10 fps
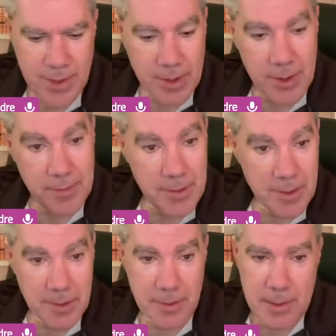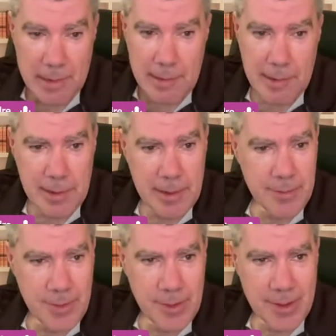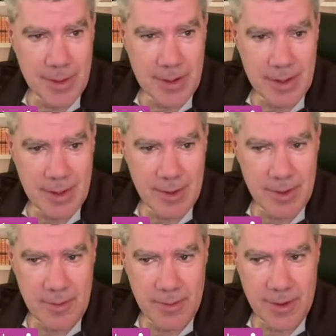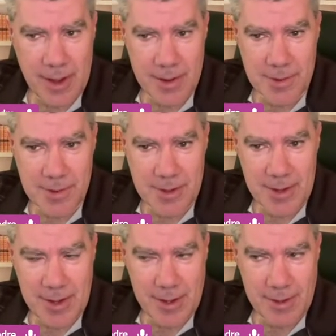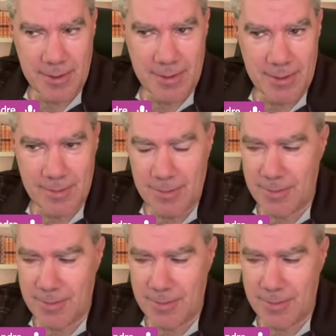So if you're thinking of doing a little investing in